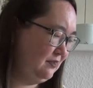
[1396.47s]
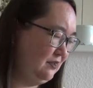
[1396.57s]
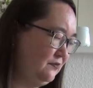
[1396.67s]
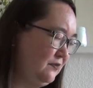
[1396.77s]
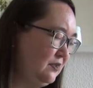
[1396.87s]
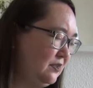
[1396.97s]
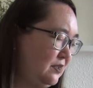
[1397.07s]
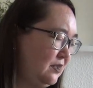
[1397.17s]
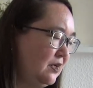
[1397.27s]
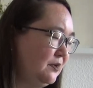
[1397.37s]
if
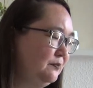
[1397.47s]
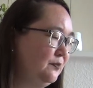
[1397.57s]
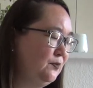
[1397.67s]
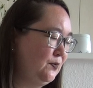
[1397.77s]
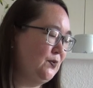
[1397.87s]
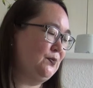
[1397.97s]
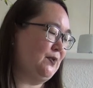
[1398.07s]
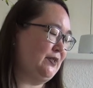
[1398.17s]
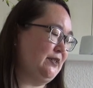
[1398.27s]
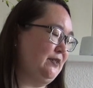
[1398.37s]
I uh, reward
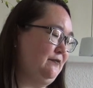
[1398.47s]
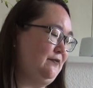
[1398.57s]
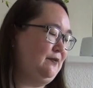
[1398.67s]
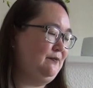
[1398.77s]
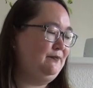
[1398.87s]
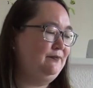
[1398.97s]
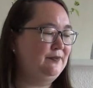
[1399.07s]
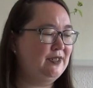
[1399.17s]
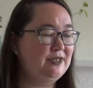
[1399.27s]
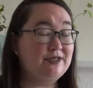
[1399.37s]
myself.
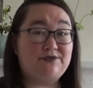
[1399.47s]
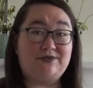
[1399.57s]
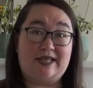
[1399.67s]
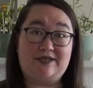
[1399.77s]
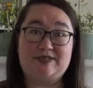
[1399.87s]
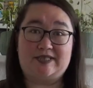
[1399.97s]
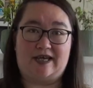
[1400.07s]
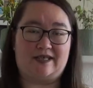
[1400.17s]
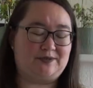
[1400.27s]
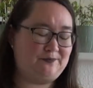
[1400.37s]
So there's
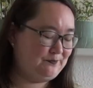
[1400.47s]
that.